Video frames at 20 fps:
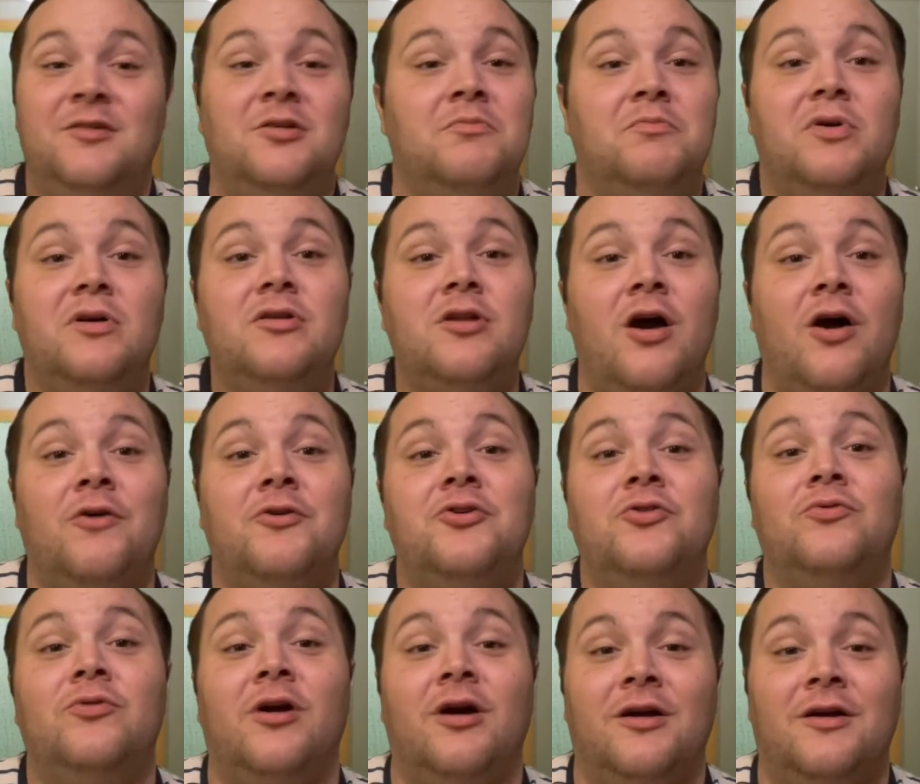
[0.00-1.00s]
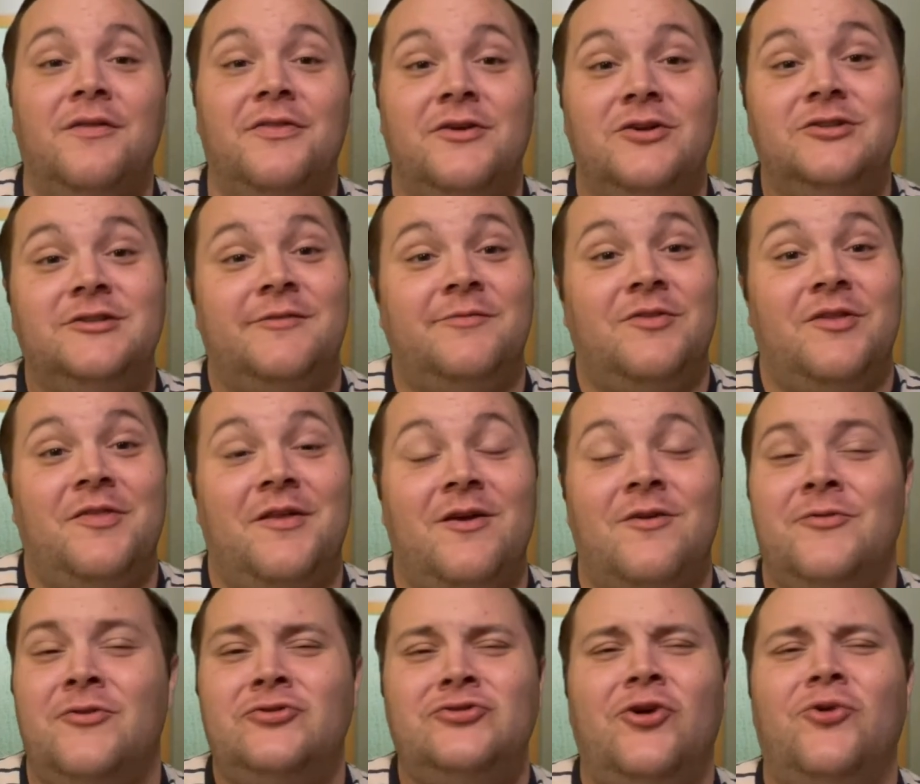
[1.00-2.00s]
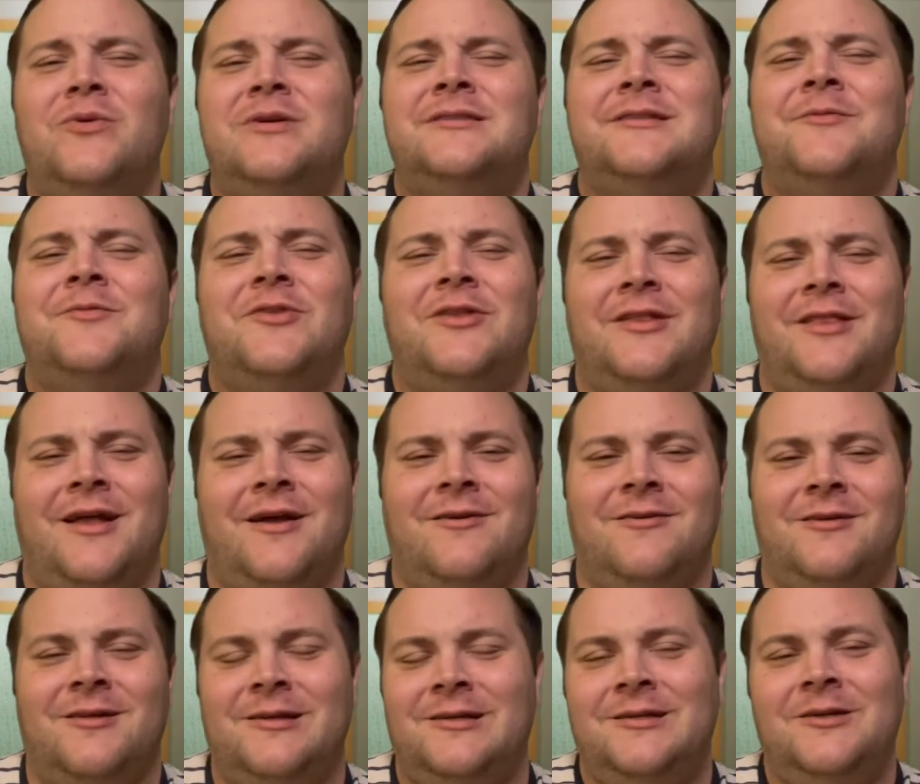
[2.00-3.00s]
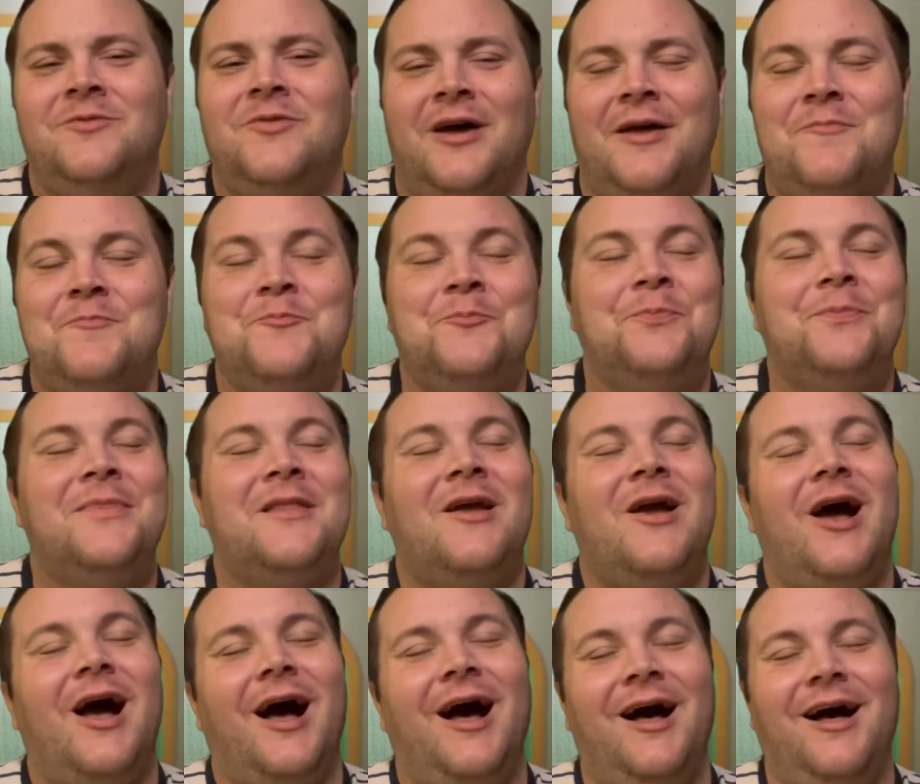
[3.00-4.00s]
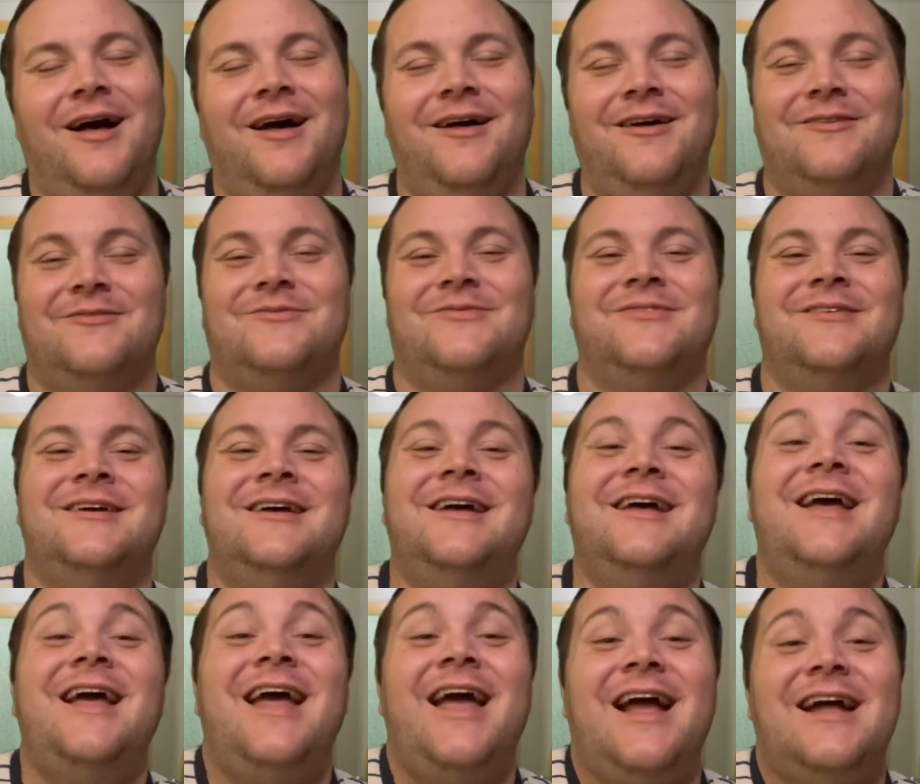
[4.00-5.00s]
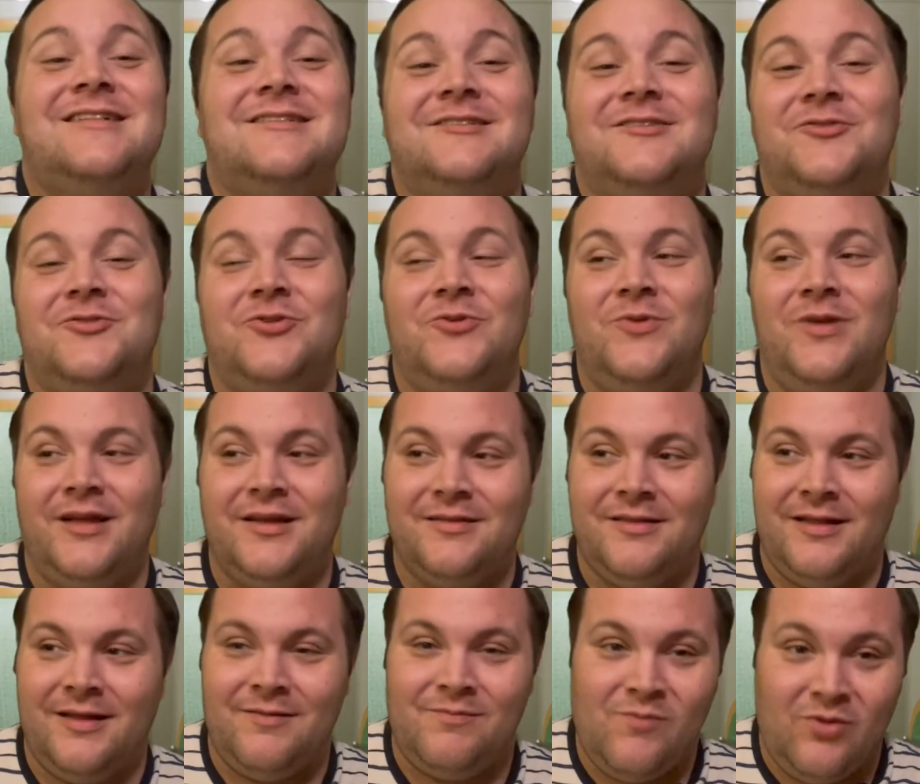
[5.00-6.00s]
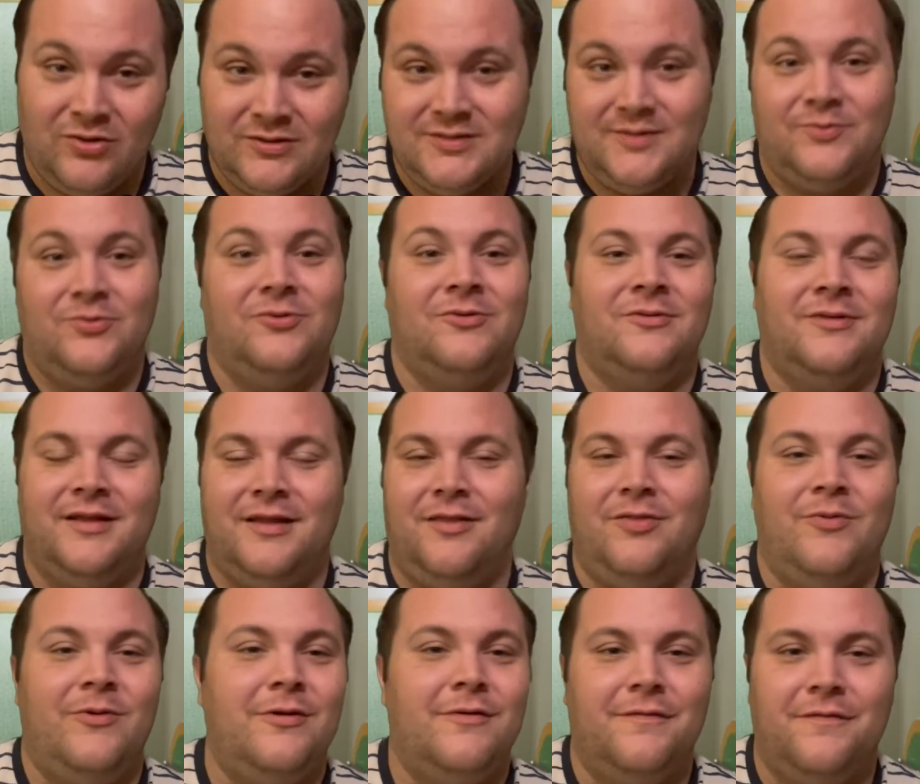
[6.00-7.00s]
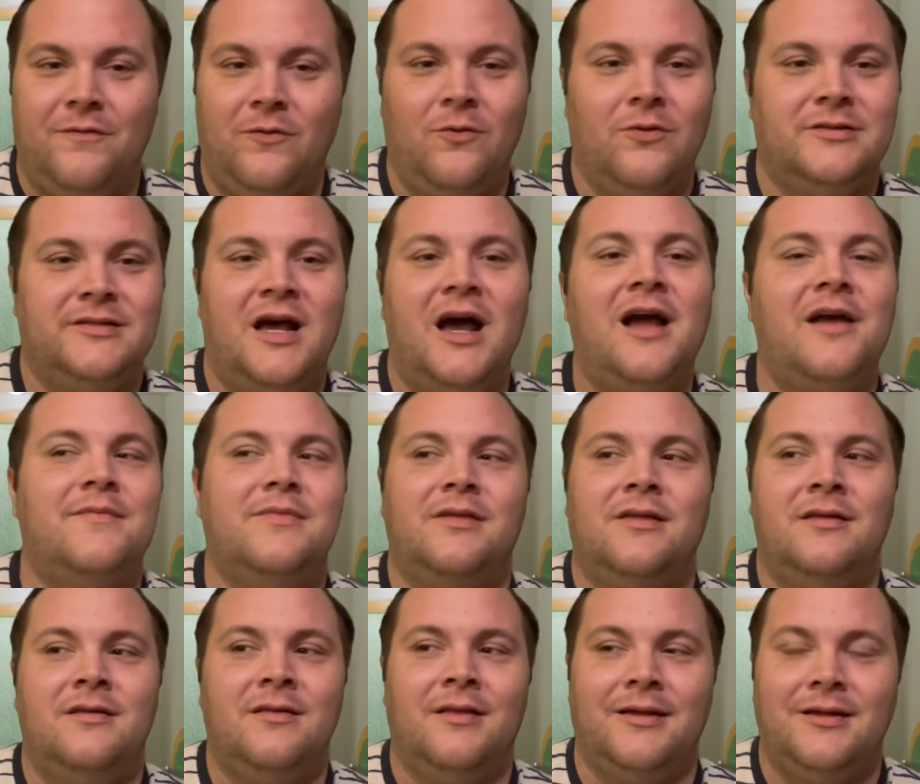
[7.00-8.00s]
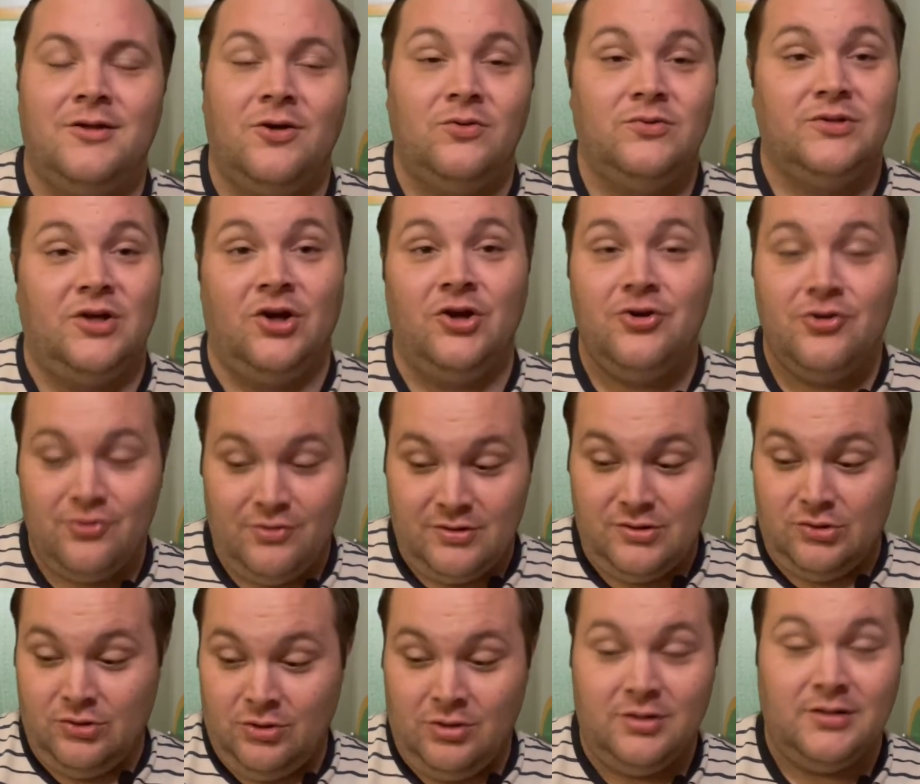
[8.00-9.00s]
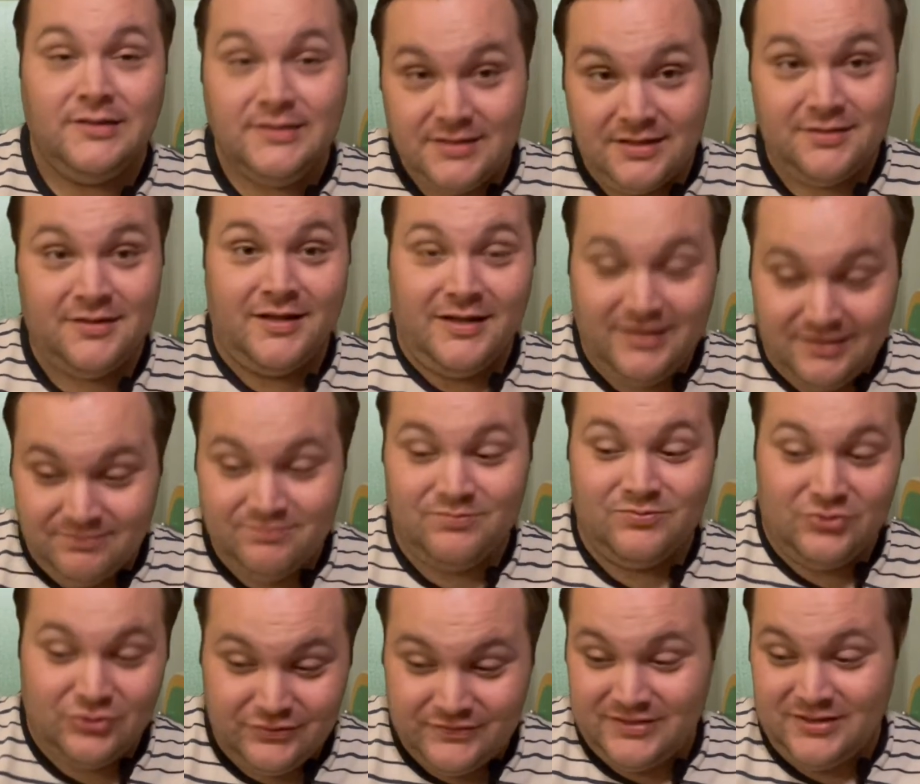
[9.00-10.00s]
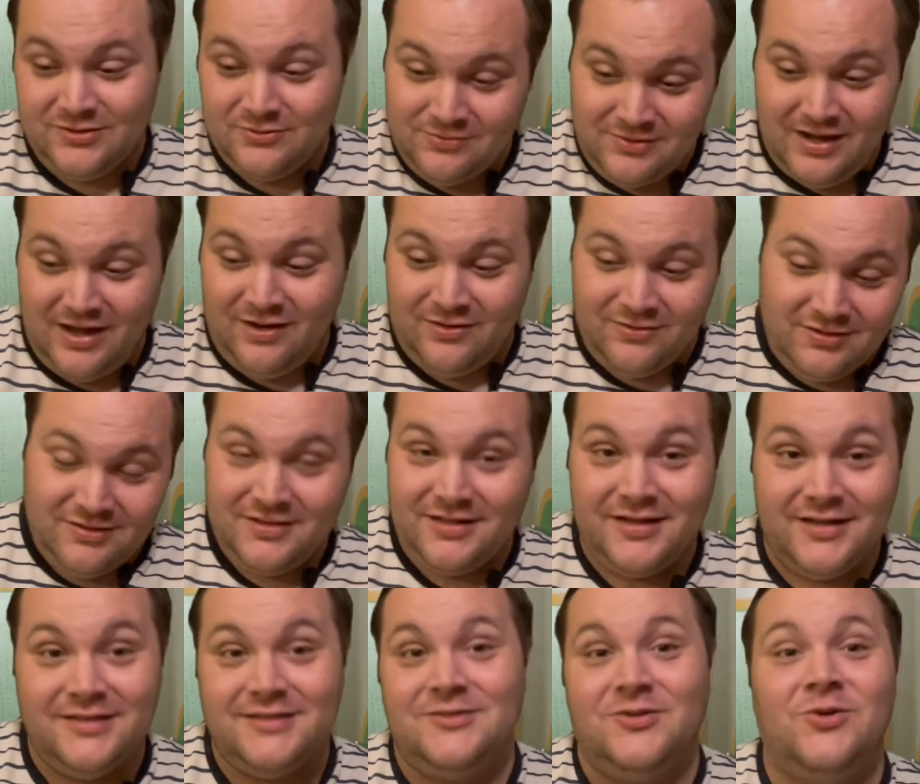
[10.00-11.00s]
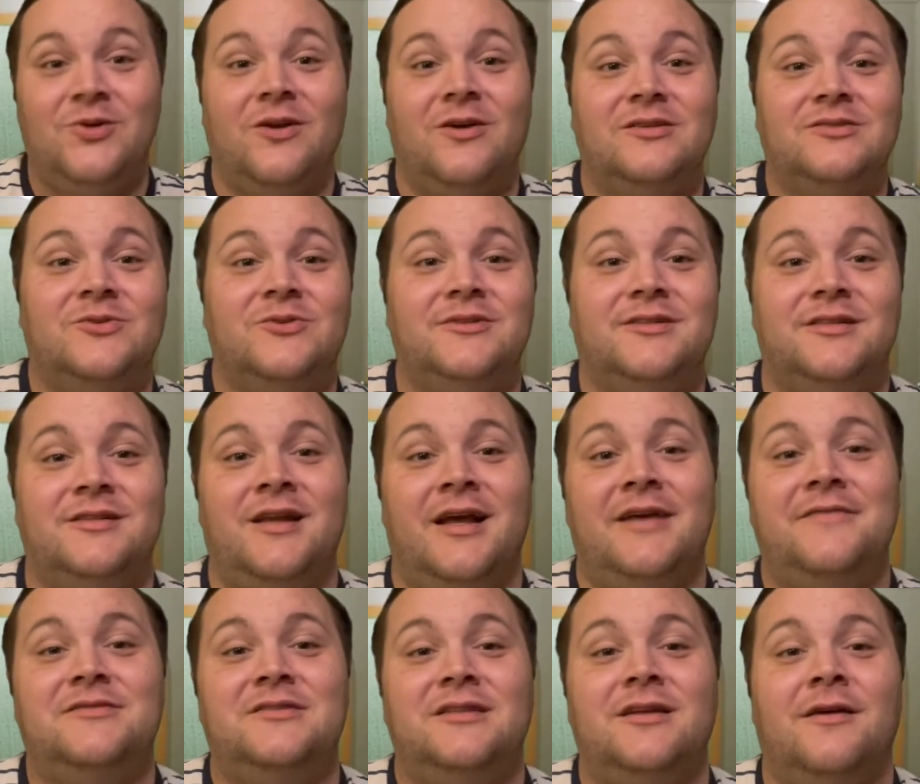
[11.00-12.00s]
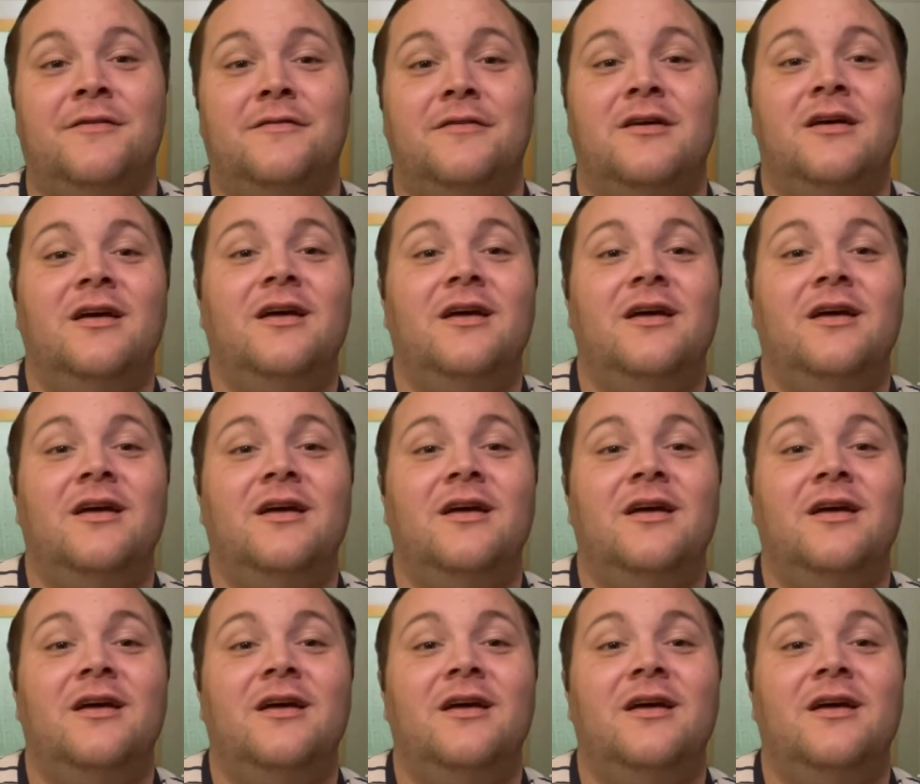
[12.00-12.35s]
But no, you're wrong. There's something there. There's always something there. Like, come on. And so you get like multiple, like three or four times he like goes under and looks and like moves it around and like is doing all sorts of knife stuff.